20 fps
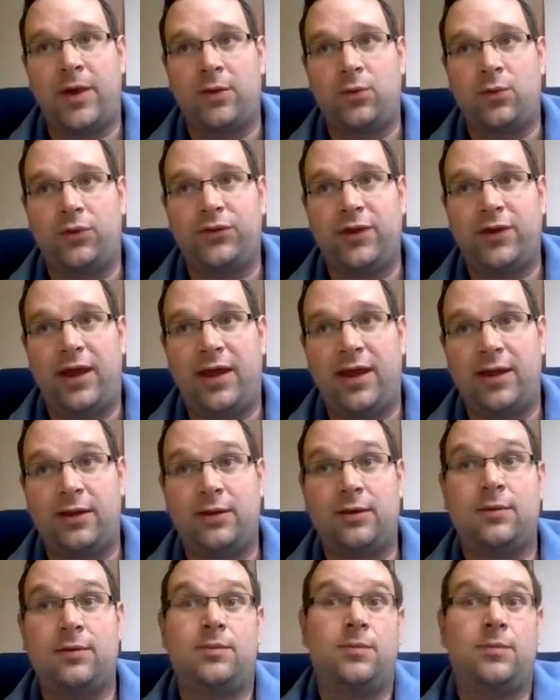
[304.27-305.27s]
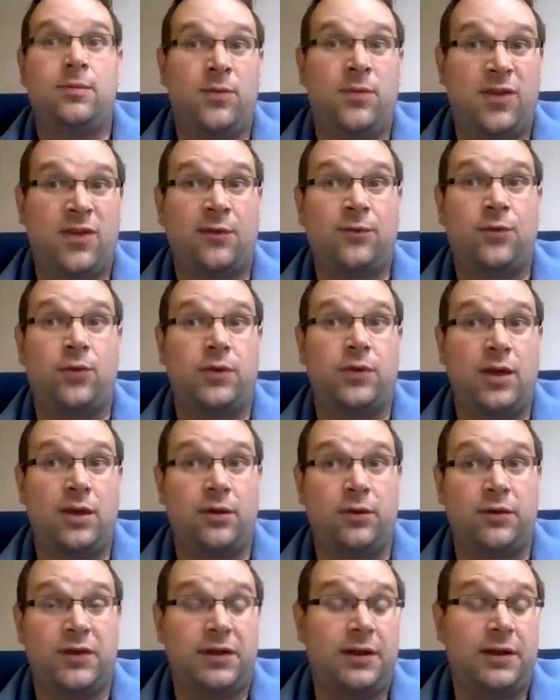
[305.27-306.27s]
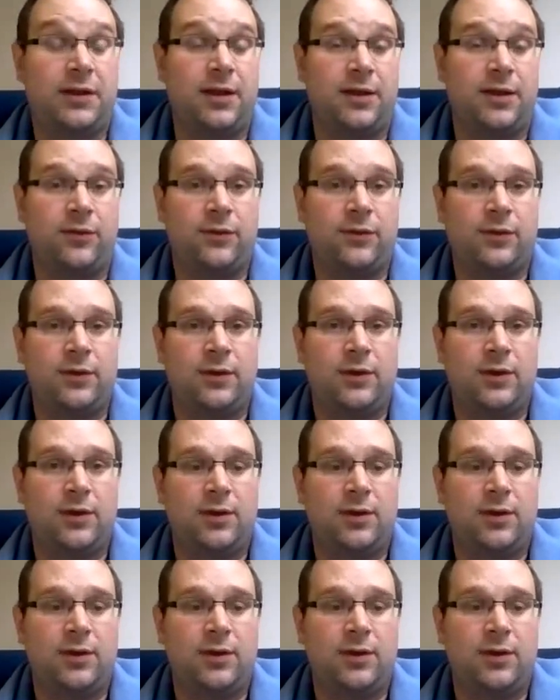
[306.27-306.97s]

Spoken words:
that will take several years at least,